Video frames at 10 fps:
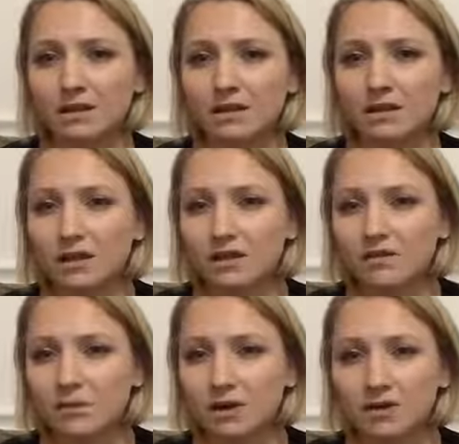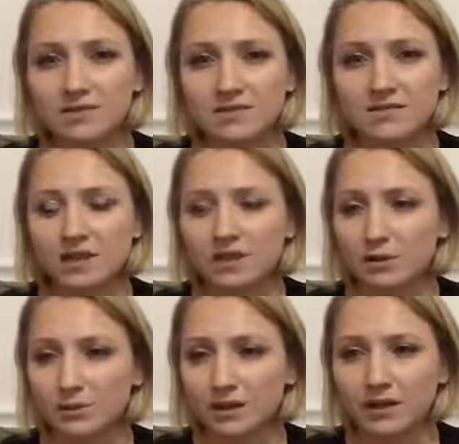love the process of
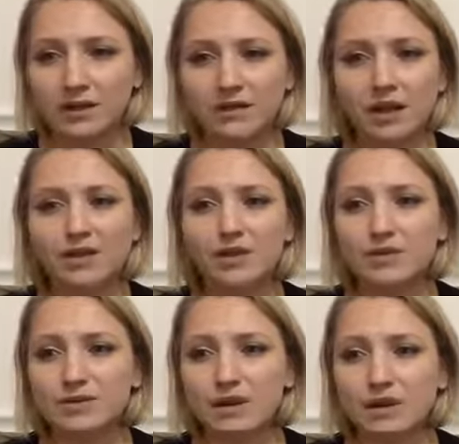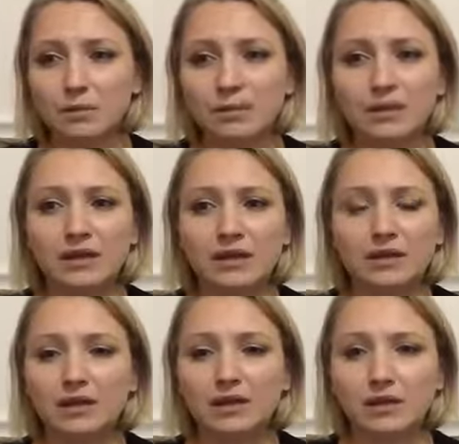NLP, and I use NLP
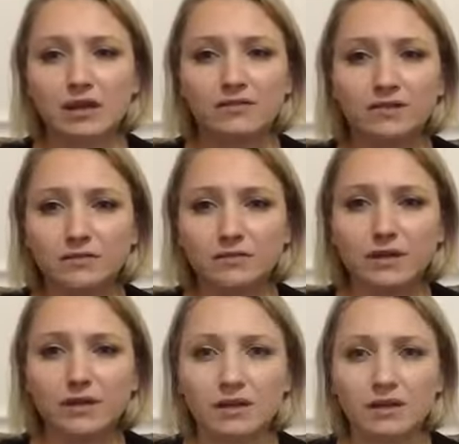in a lot of different